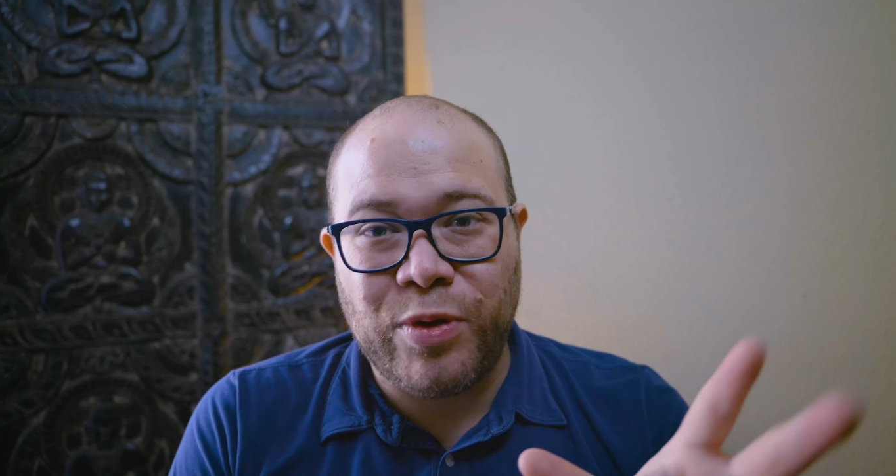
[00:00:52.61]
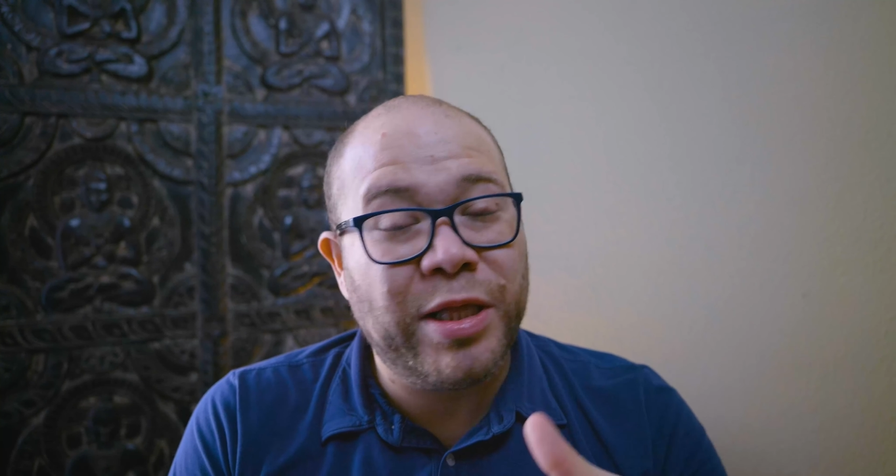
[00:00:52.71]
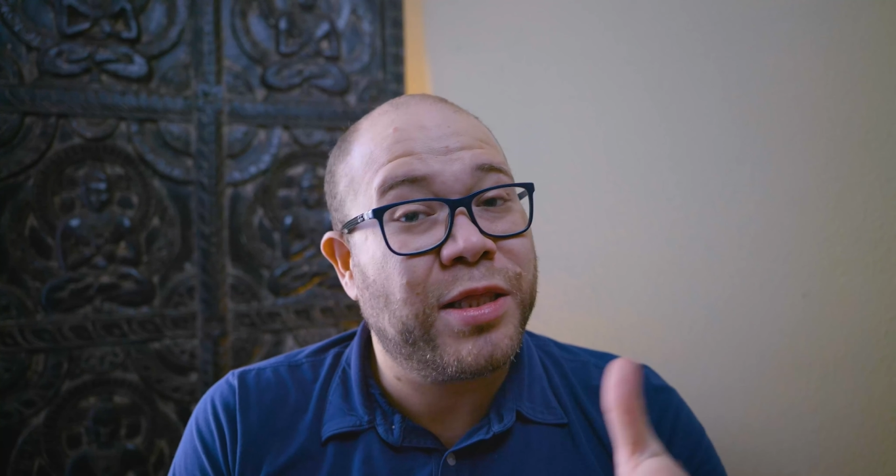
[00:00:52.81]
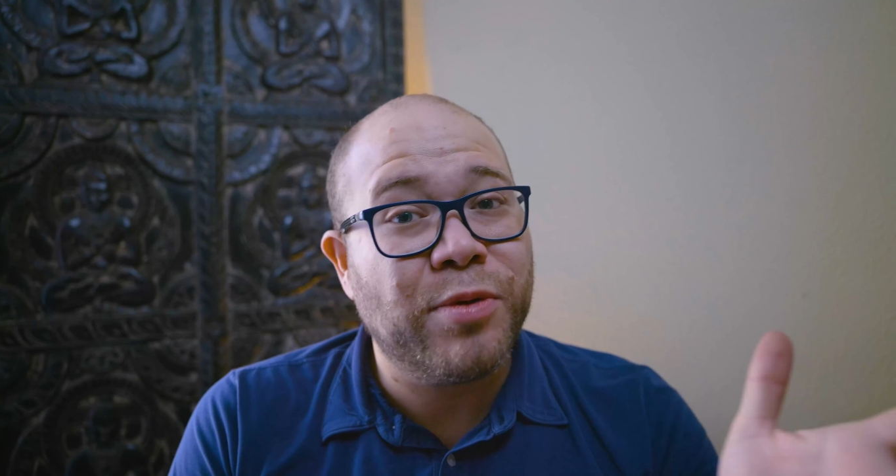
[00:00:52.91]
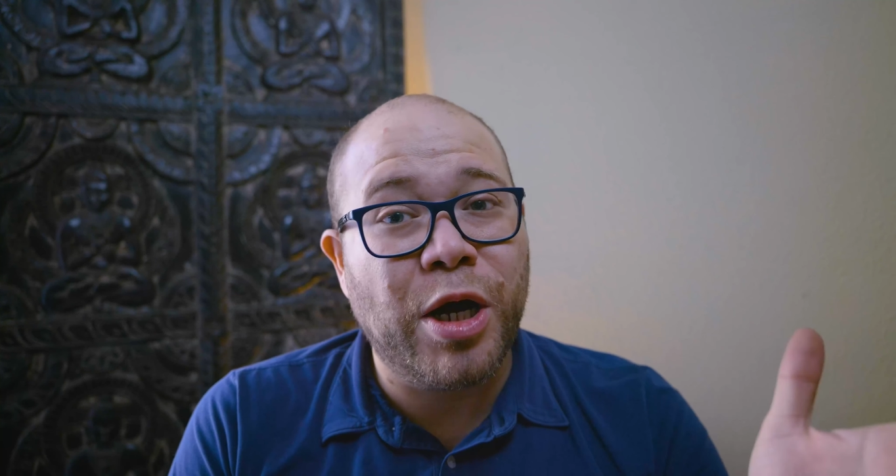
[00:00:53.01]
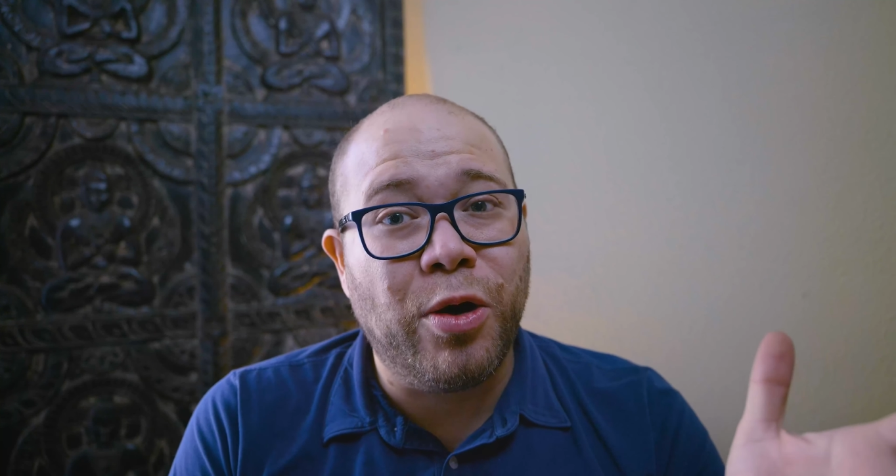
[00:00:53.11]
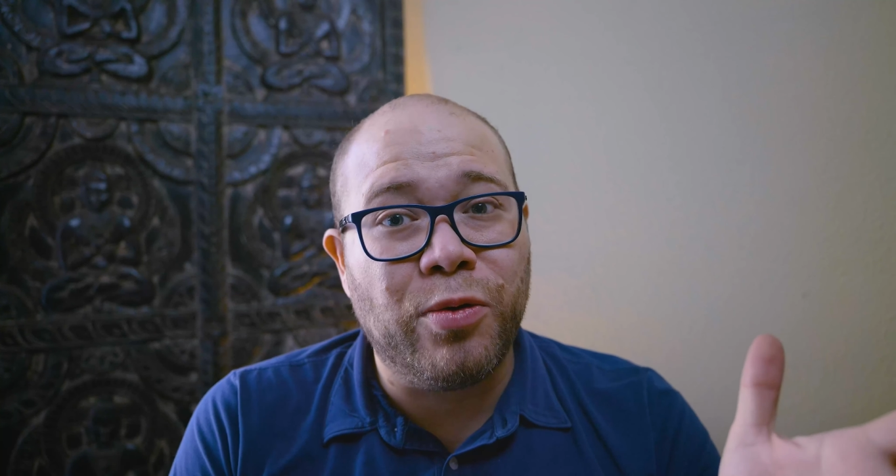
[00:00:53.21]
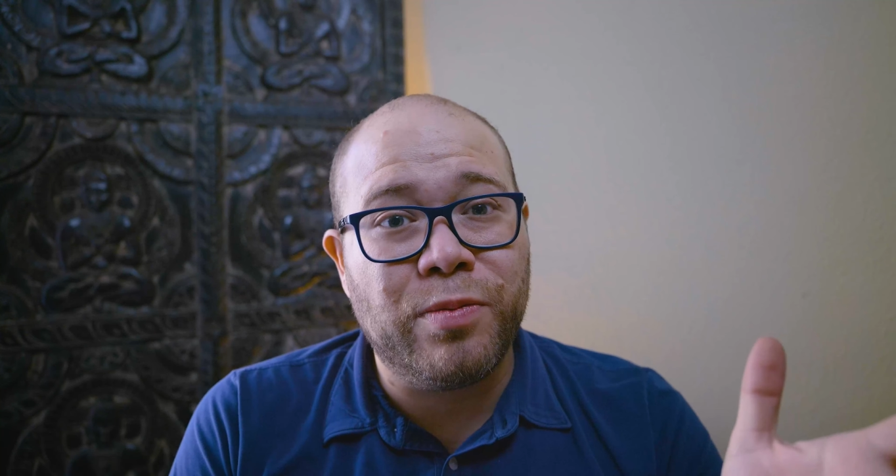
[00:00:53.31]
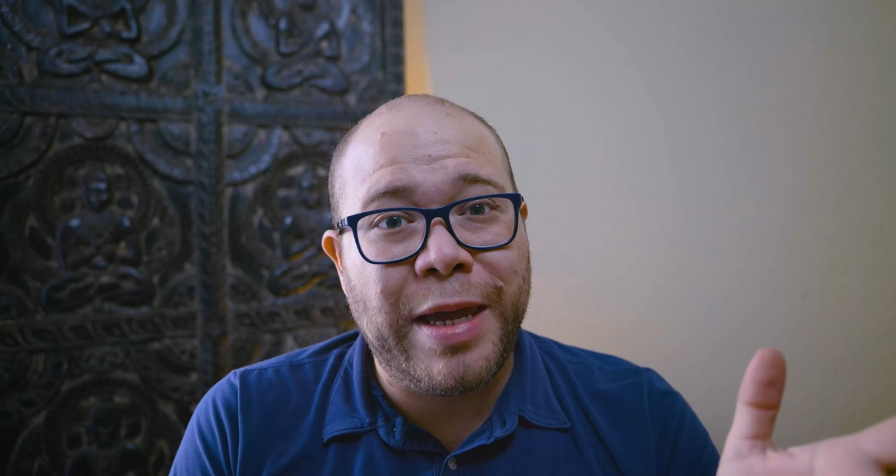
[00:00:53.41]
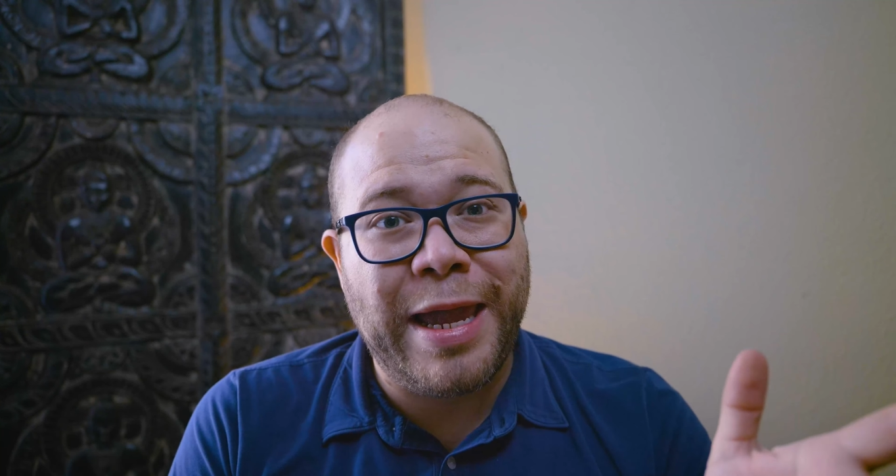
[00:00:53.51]
we let them
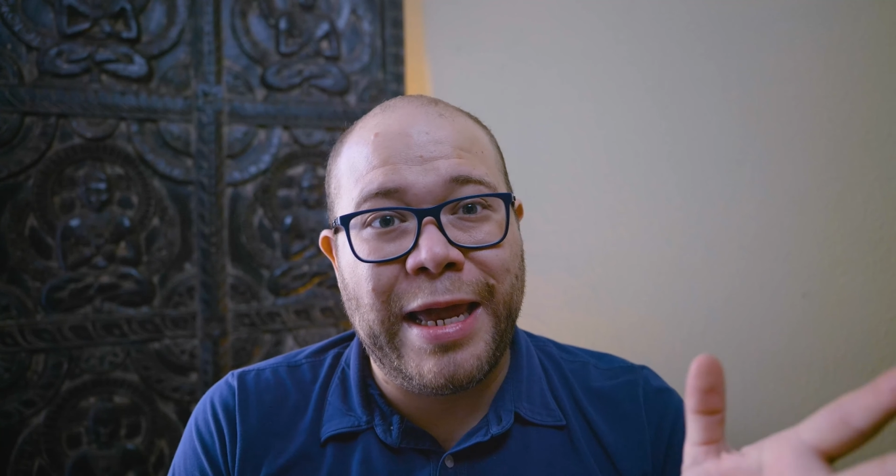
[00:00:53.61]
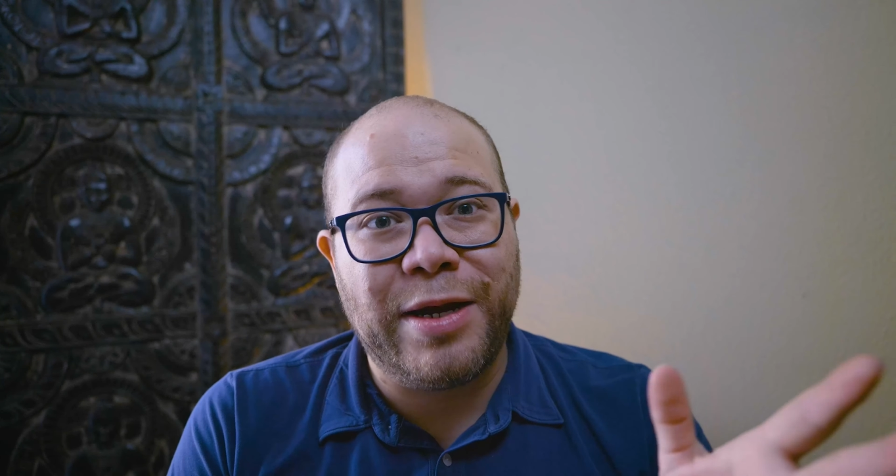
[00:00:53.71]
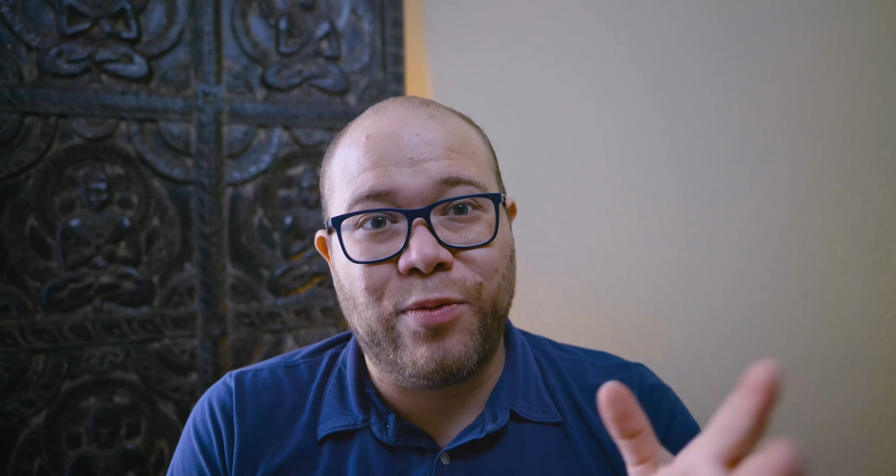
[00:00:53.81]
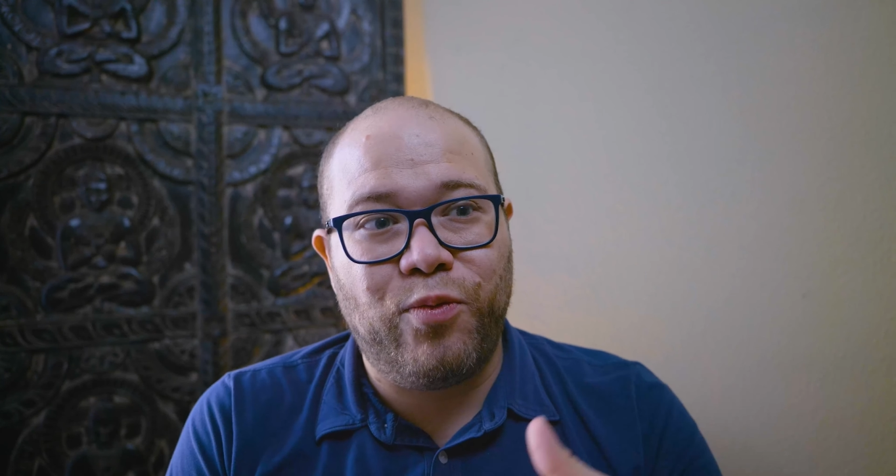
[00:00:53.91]
go and